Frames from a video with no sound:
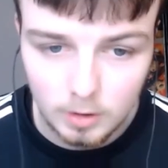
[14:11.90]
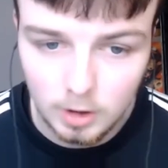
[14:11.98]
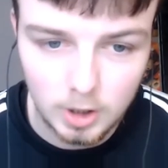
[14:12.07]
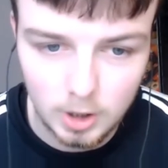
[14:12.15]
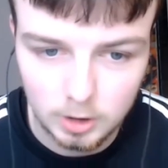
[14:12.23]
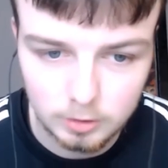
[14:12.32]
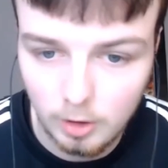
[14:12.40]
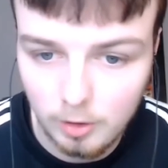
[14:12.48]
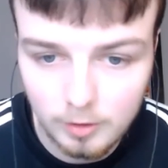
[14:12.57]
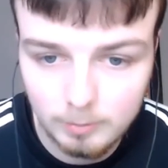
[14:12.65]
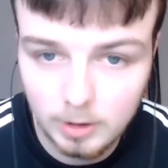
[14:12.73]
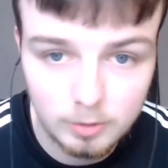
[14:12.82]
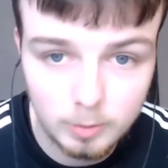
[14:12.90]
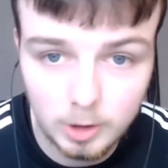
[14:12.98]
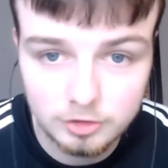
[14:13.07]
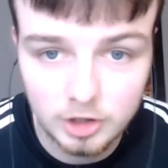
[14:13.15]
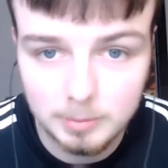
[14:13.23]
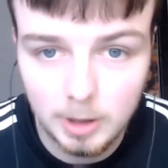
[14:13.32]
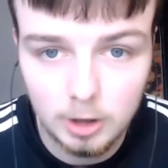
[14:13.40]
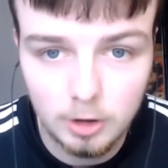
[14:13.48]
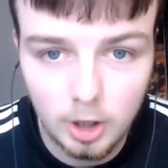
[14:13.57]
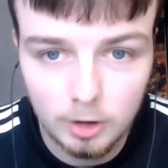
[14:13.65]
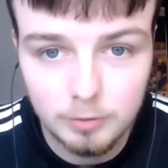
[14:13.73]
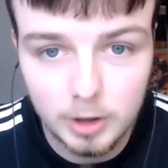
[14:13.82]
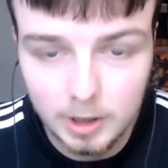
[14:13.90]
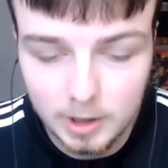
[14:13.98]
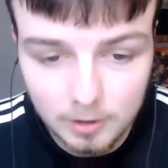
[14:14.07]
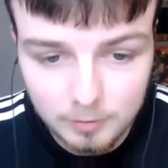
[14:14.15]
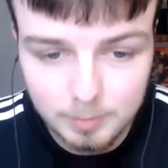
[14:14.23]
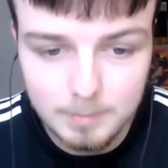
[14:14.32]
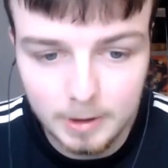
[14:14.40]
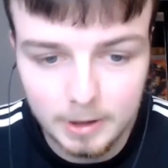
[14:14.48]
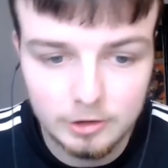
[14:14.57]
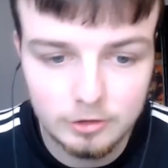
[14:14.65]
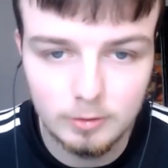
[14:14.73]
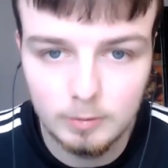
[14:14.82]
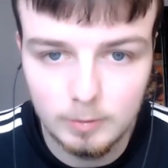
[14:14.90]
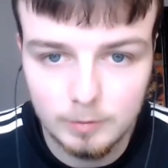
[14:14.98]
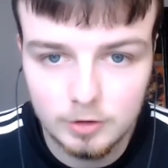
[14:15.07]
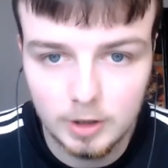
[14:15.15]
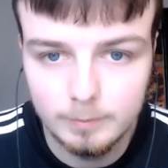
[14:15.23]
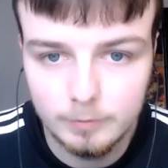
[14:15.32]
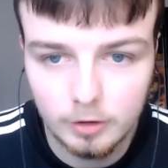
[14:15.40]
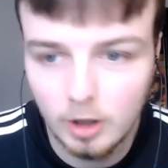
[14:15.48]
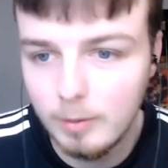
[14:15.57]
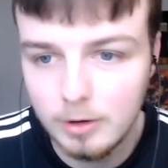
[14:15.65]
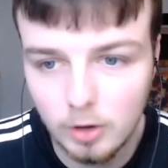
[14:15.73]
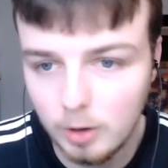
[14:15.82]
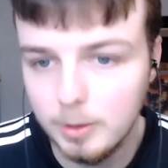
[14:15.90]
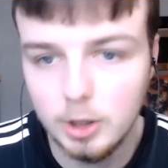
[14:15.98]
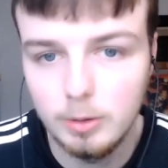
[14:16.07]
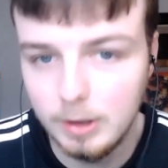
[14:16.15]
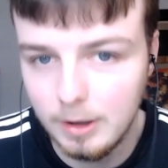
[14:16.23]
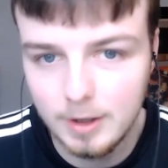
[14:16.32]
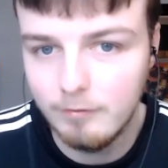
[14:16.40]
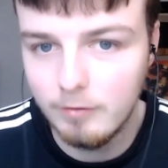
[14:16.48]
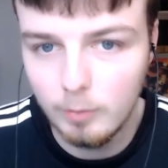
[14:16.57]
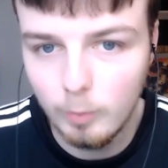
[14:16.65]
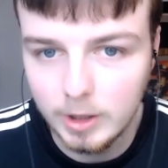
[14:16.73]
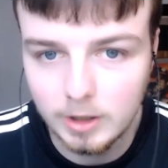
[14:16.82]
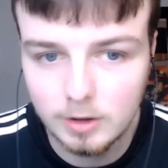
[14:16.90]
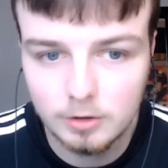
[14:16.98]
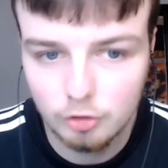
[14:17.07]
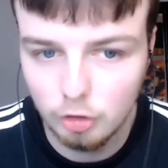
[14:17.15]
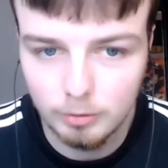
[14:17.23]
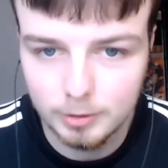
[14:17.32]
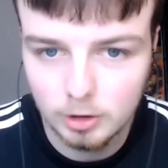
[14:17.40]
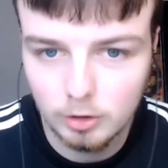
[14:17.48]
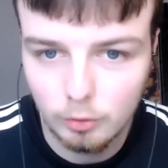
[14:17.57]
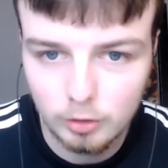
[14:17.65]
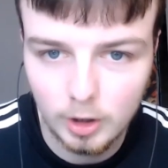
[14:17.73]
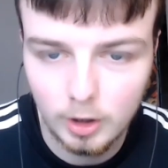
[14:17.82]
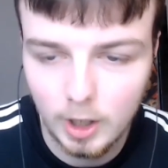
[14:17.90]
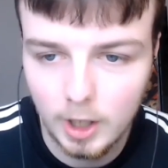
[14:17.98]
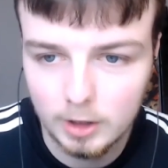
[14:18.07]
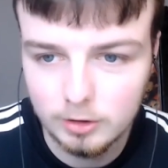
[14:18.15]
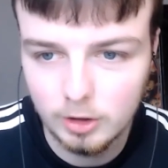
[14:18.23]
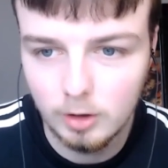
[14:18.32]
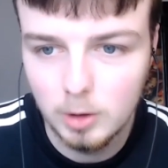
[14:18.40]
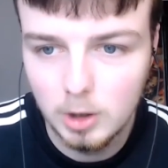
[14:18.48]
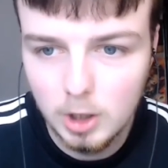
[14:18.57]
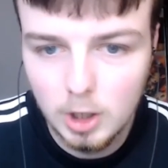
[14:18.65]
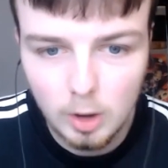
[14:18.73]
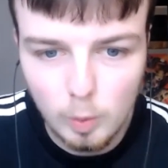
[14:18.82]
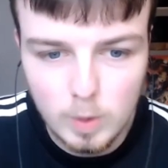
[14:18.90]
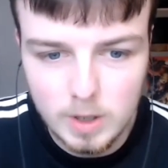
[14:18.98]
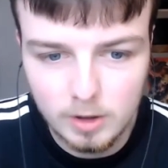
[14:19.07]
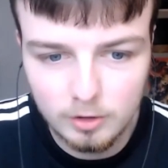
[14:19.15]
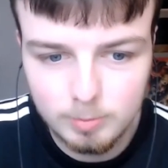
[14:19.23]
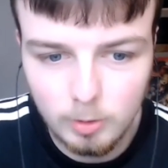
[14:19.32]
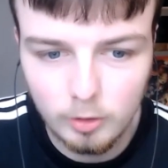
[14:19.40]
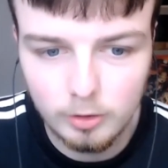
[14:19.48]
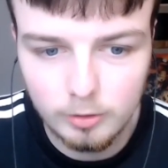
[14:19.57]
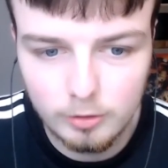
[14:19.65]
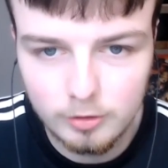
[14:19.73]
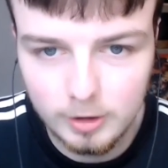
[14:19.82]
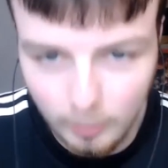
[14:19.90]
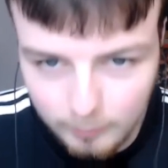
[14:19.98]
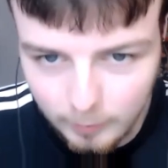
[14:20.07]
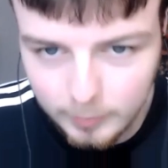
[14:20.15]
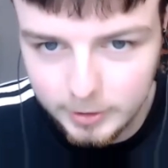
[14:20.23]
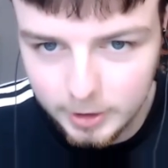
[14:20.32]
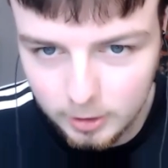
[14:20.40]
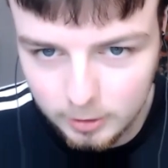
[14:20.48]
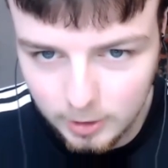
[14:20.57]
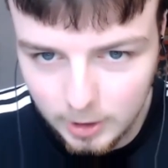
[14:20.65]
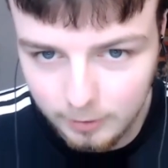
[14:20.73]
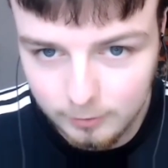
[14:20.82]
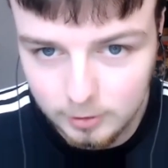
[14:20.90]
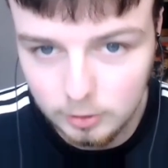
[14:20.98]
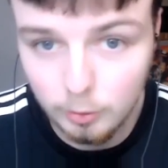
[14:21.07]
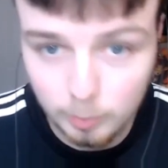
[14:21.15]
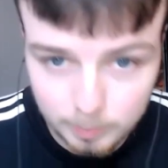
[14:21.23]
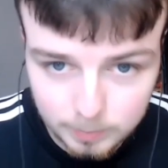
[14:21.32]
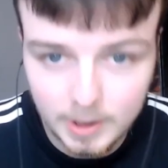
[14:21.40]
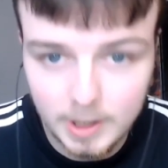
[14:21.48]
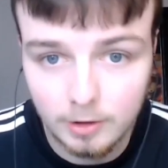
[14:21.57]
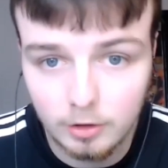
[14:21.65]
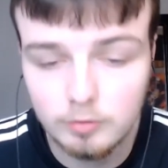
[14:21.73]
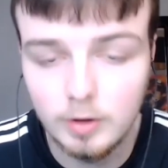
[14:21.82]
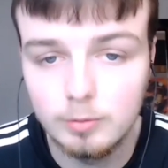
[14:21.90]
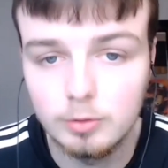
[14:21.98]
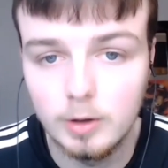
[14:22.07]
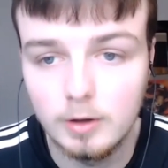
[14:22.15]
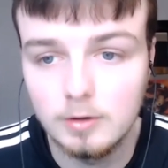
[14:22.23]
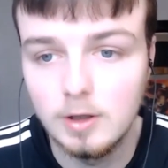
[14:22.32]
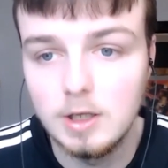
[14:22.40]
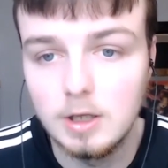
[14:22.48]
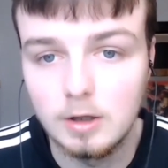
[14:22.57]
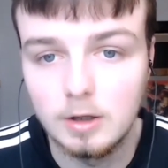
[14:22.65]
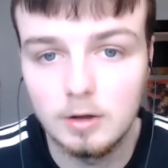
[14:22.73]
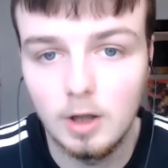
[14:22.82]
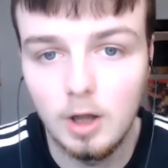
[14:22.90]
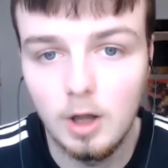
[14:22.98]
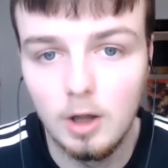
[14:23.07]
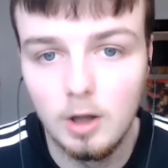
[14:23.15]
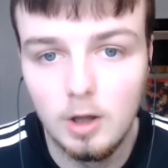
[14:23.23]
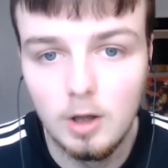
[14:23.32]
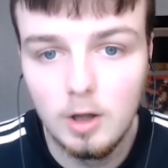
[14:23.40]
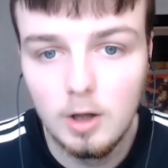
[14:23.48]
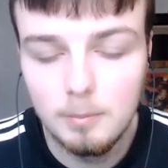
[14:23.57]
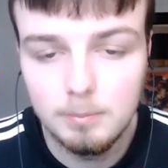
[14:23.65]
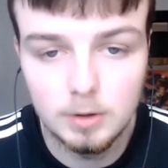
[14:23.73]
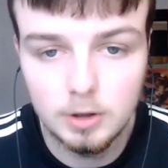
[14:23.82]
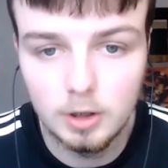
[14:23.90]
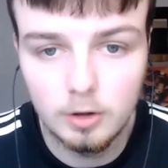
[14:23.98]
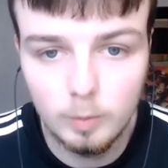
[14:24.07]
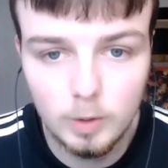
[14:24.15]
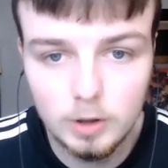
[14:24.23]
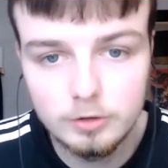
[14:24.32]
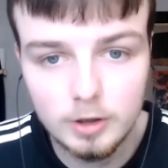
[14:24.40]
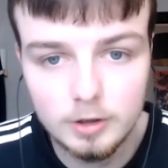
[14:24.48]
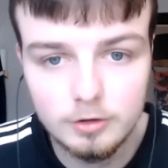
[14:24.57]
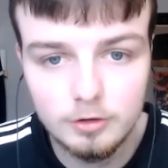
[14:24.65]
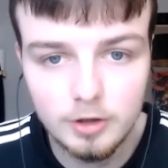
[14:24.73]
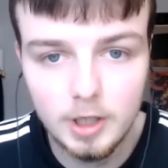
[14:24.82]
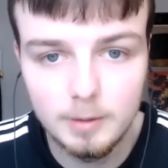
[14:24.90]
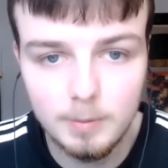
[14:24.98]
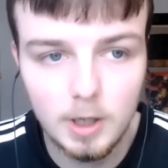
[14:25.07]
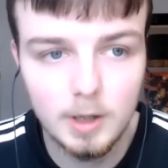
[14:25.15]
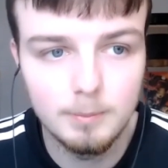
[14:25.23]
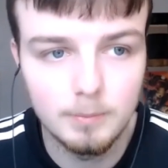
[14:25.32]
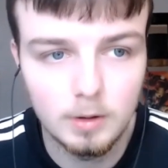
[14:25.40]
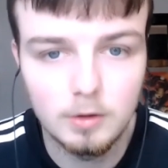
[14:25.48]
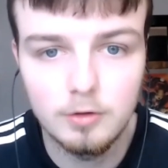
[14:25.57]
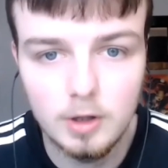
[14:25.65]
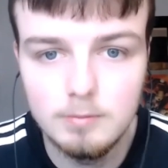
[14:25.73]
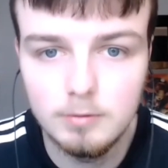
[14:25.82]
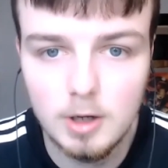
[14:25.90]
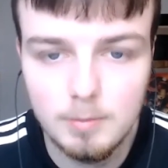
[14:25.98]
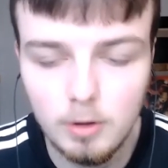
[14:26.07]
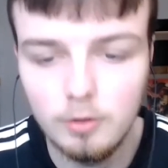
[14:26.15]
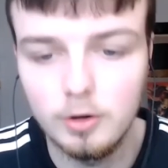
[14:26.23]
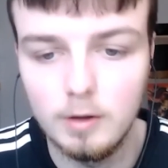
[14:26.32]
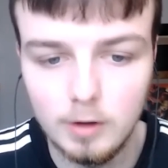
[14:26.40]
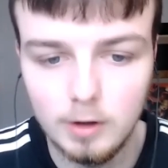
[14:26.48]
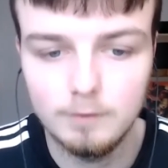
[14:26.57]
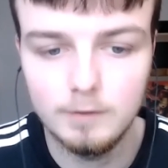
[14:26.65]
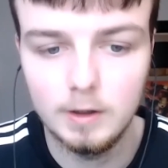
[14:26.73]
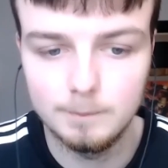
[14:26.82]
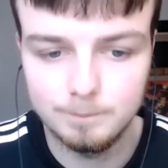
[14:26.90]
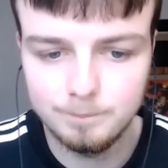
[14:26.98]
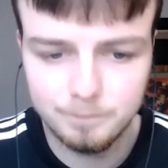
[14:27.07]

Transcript: similar to what I said about Onana, really, let's be patient with Sims. You know, he's not going to be doing this every week, scoring goals like that and, you know, winning us points. Still a very young lad, still getting to grips with this league. And but, you know, the words Dyche is saying about him seem very positive. And I think,